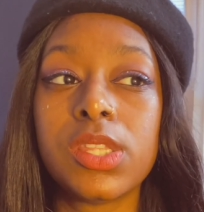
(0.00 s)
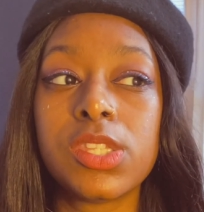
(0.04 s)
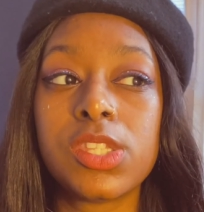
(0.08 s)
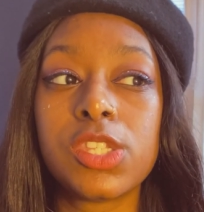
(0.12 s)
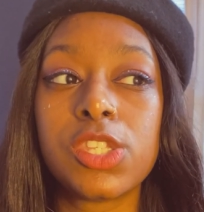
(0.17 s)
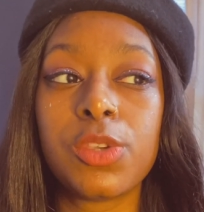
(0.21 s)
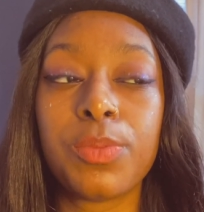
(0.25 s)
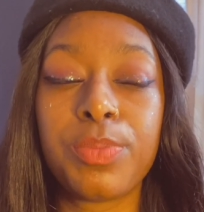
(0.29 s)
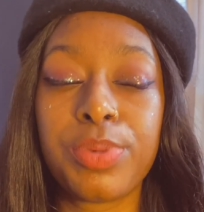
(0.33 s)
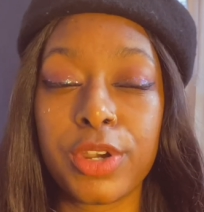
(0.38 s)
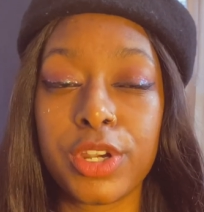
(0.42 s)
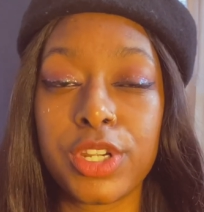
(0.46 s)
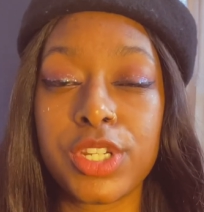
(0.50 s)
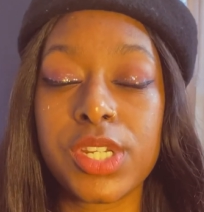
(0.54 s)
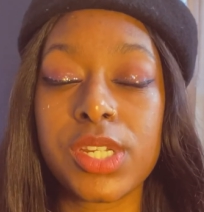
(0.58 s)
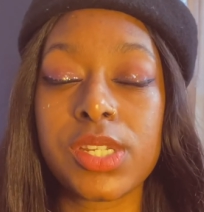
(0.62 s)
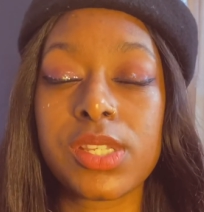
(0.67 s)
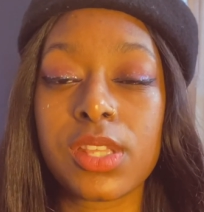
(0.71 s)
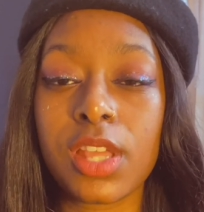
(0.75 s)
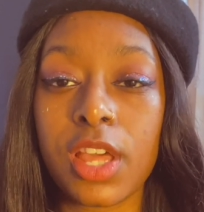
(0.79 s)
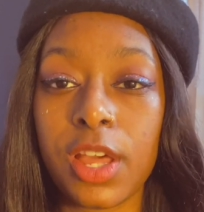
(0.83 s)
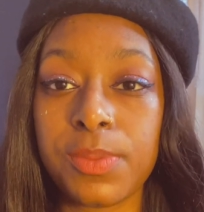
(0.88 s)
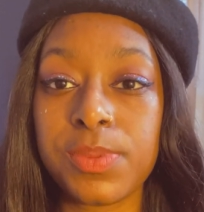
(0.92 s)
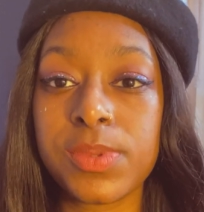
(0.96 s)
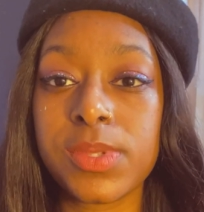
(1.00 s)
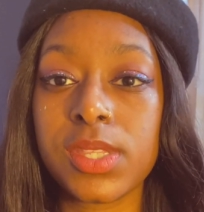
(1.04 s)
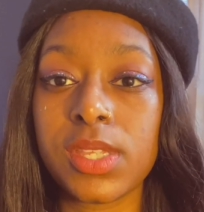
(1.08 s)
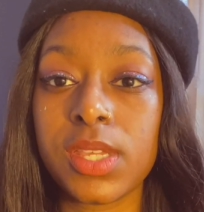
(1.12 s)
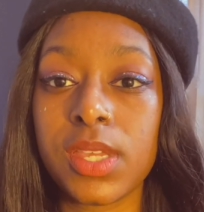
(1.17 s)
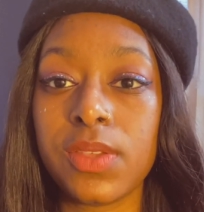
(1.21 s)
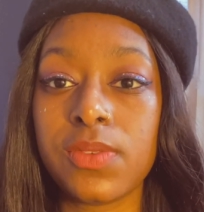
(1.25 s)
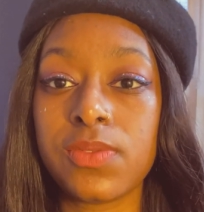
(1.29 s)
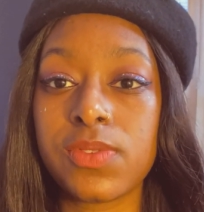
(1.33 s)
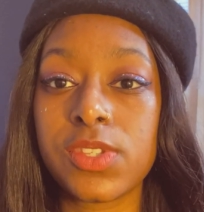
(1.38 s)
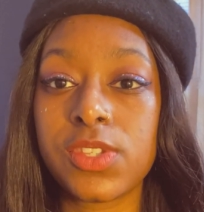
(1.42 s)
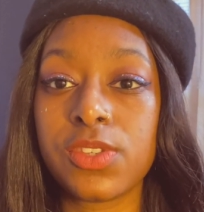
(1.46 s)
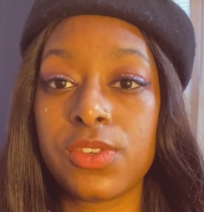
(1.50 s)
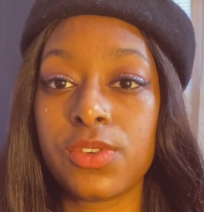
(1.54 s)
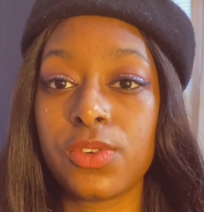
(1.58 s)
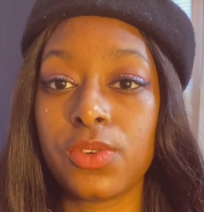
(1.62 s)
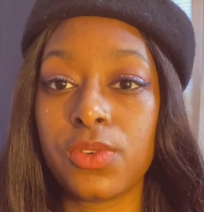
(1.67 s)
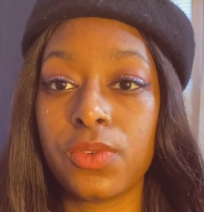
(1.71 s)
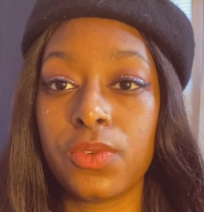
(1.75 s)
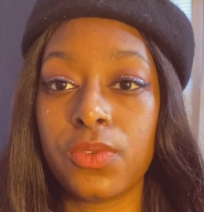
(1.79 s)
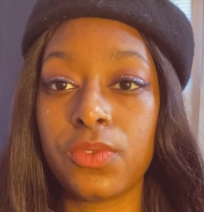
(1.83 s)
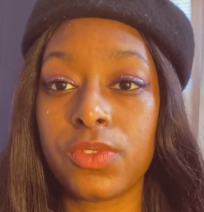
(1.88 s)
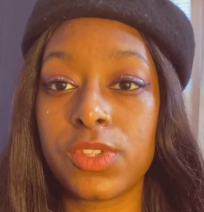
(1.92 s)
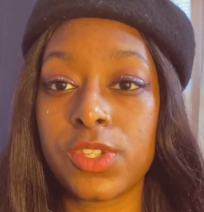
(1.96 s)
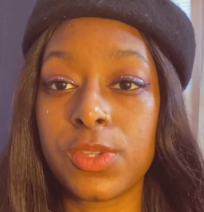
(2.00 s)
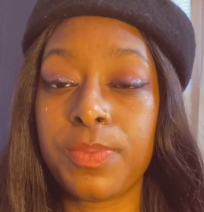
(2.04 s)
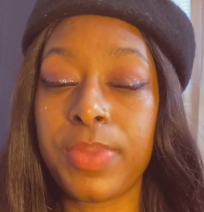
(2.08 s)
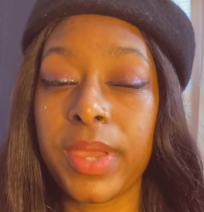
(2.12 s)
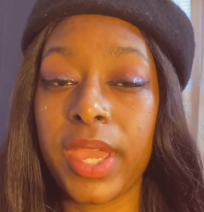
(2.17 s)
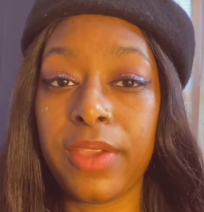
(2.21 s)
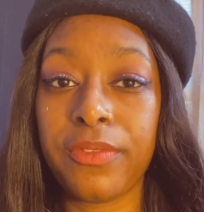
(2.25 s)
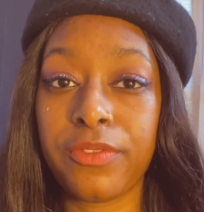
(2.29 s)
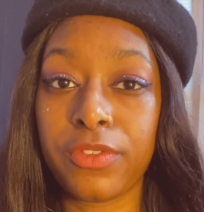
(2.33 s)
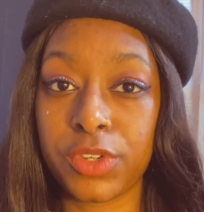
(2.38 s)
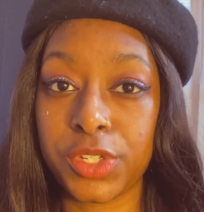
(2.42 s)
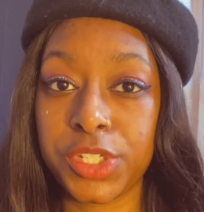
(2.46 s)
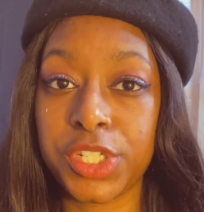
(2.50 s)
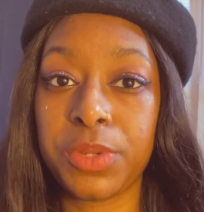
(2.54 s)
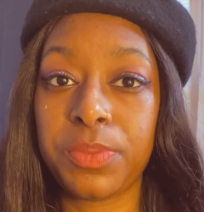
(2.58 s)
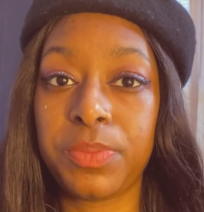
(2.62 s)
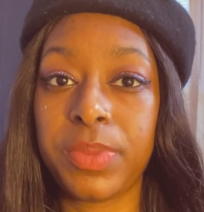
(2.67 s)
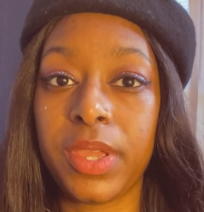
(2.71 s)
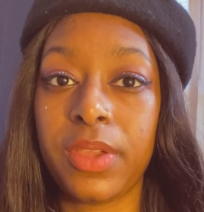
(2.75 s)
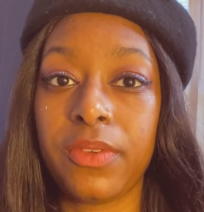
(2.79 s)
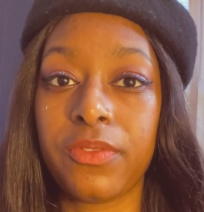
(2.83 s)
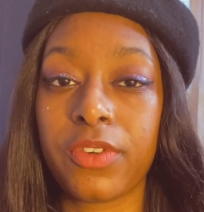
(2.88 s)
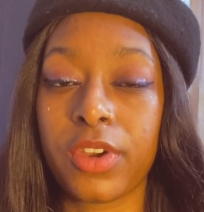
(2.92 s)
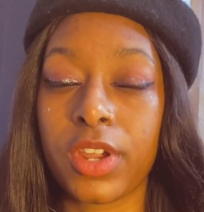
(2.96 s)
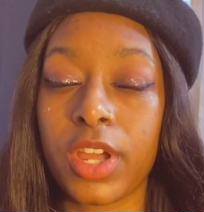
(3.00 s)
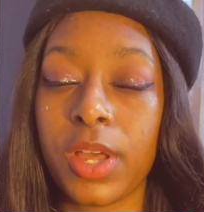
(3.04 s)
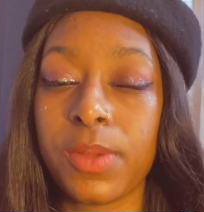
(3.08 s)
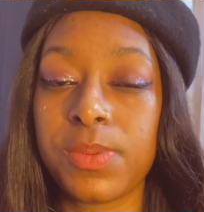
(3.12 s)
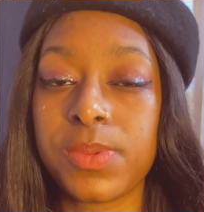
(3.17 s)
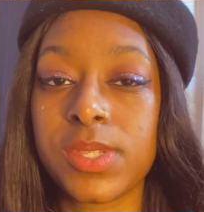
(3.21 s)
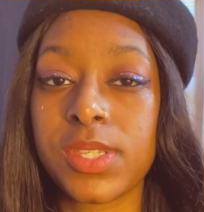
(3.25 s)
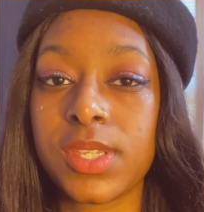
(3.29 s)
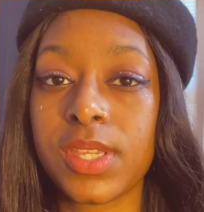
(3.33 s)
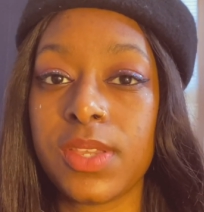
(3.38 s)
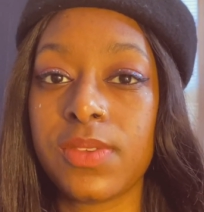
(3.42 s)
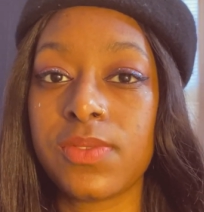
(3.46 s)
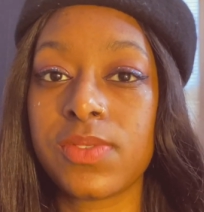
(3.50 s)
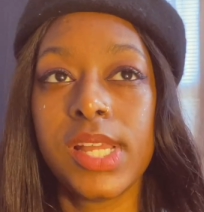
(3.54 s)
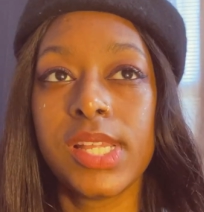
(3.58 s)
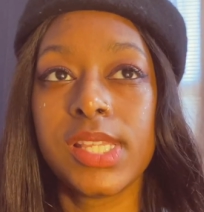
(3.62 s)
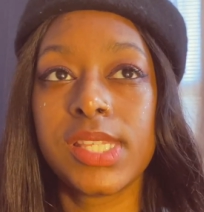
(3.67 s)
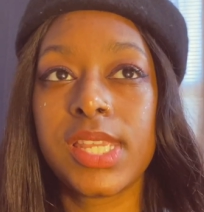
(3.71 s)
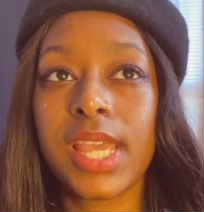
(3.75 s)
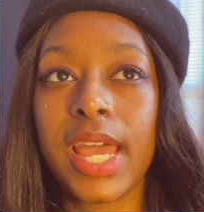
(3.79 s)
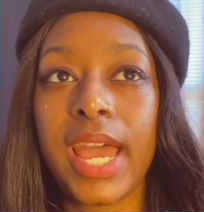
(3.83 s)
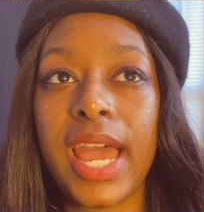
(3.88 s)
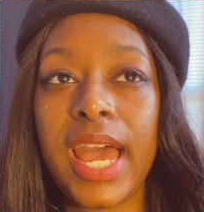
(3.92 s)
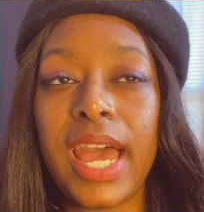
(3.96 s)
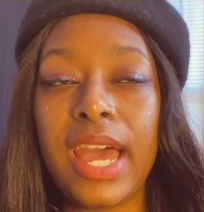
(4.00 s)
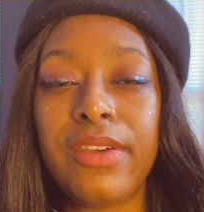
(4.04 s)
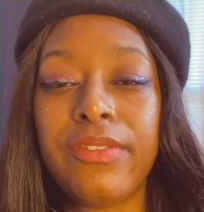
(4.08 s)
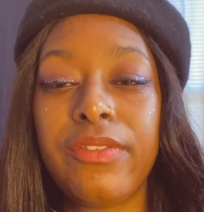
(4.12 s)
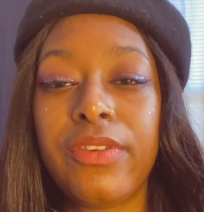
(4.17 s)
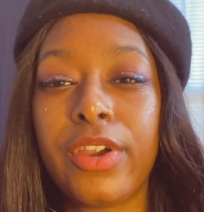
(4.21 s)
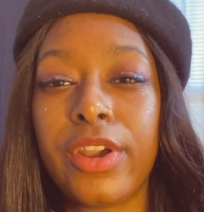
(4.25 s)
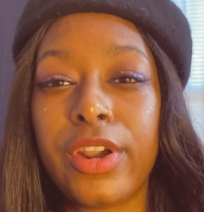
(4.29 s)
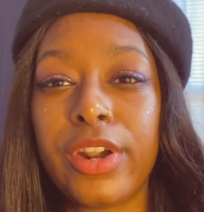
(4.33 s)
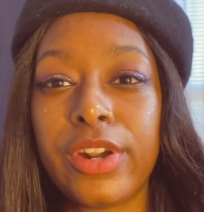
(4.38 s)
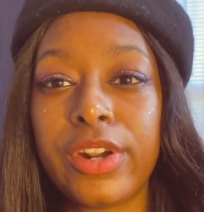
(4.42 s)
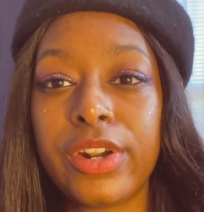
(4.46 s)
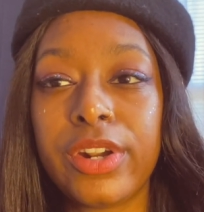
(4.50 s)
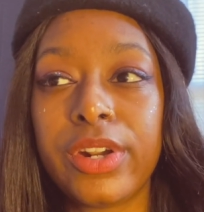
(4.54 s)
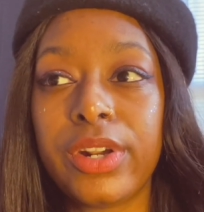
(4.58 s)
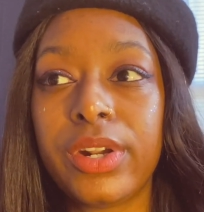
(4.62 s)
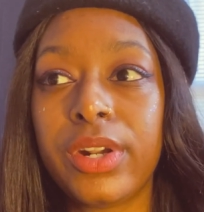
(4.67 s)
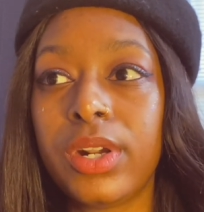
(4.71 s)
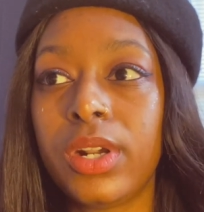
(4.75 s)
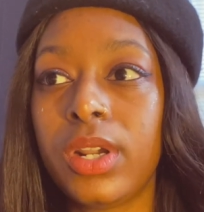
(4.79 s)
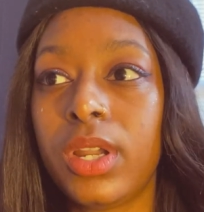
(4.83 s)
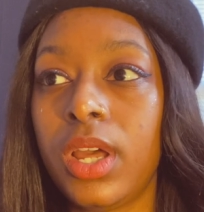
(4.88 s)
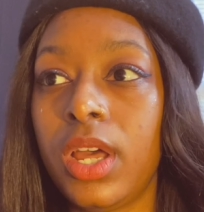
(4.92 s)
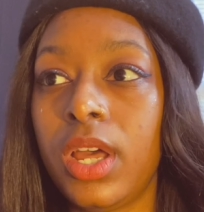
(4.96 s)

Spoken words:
to purchase cup sleeves, to pay for shipping for cup sleeves. To have her